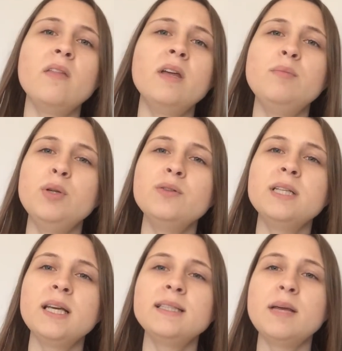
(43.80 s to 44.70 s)
then
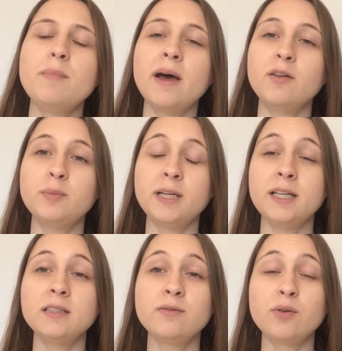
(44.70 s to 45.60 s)
music is a
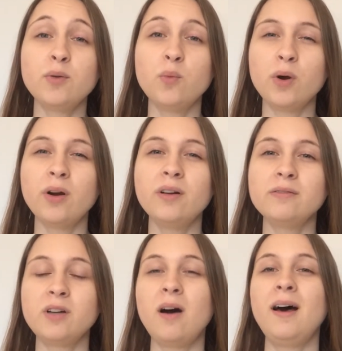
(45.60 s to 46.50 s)
mouthpiece for the Word
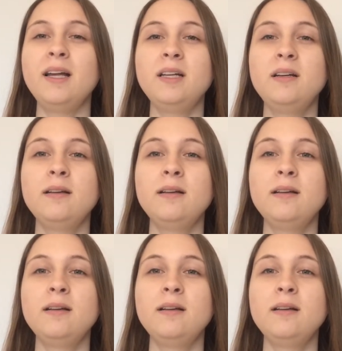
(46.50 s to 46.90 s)
of God.